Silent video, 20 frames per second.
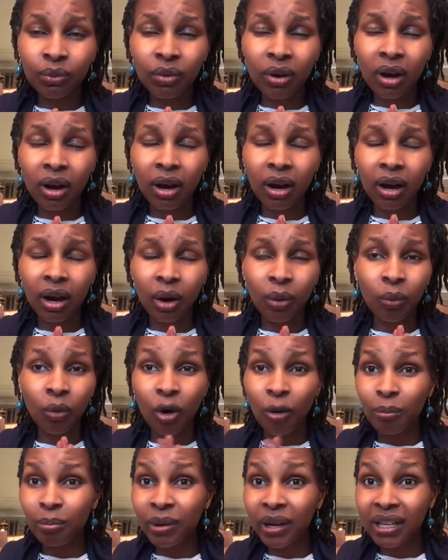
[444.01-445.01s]

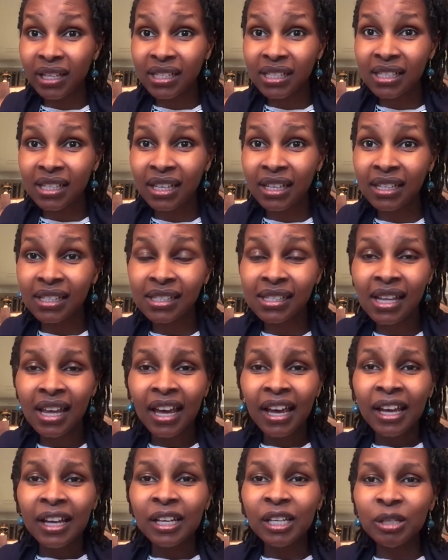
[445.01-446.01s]
warm places,
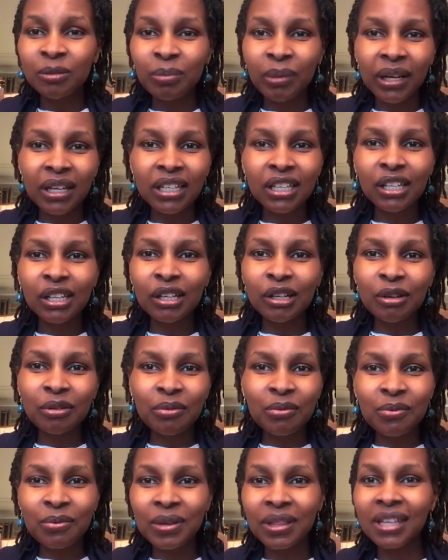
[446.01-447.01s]
depending
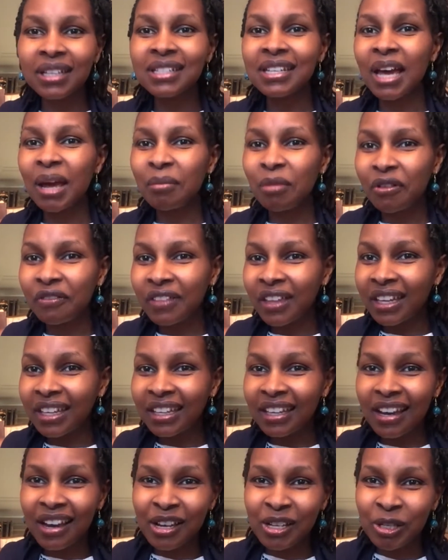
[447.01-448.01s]
with the time of the
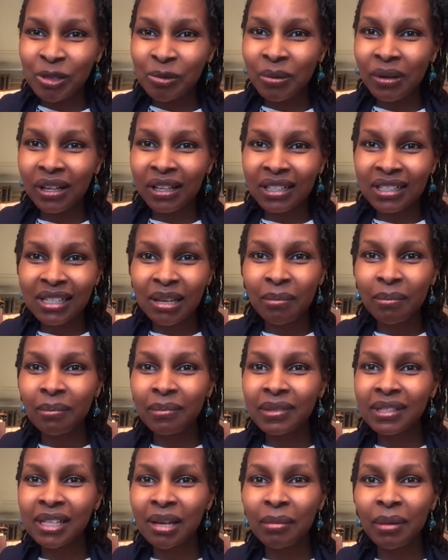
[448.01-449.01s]
year as well.
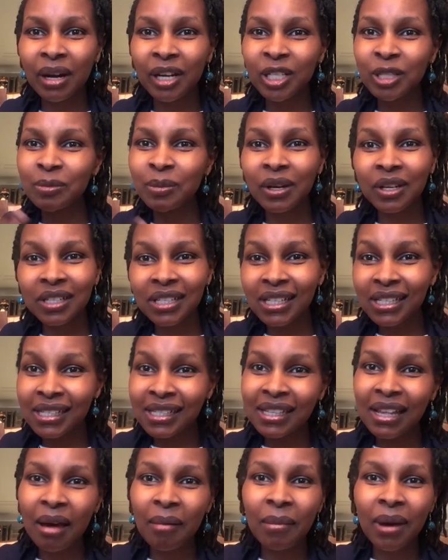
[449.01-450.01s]
Some are experiencing
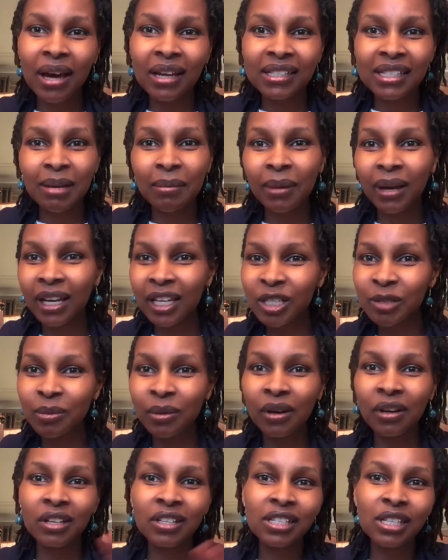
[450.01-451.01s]
summer, some are
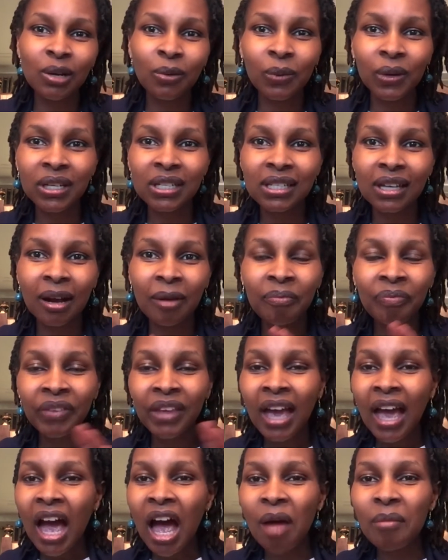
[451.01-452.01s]
experiencing winter.
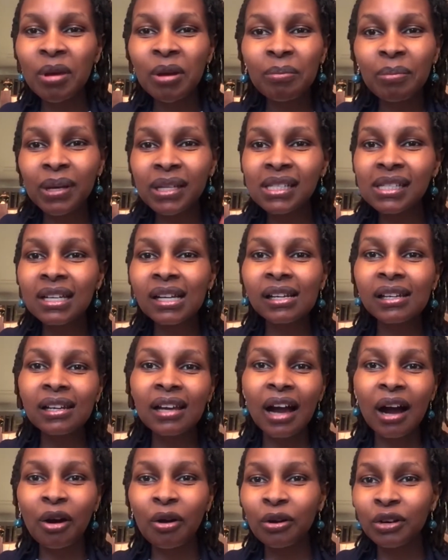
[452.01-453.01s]
I mean, basically,
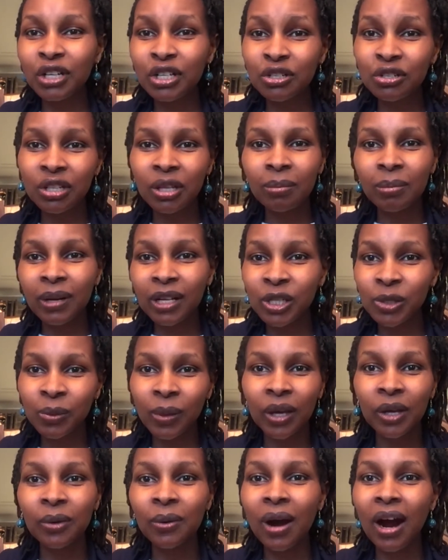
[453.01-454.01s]
according to the place
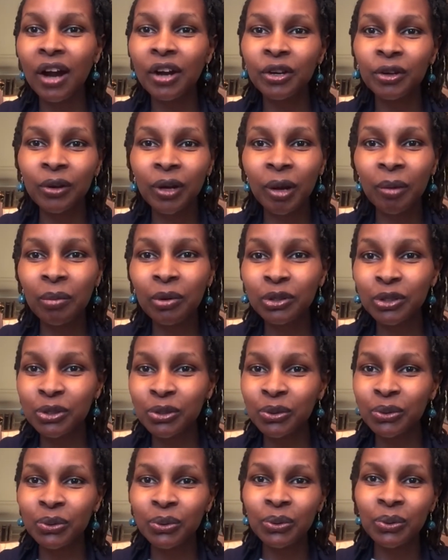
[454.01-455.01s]
where you are, you're able
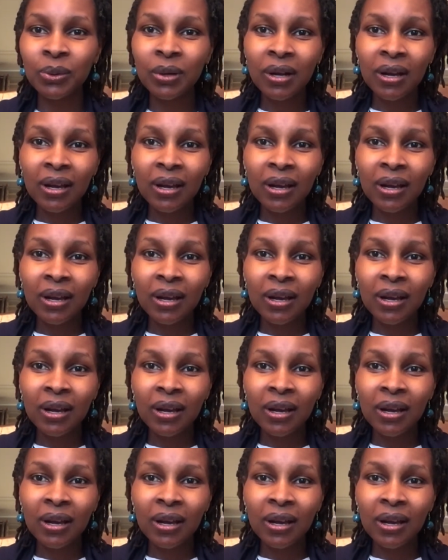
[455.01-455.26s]
to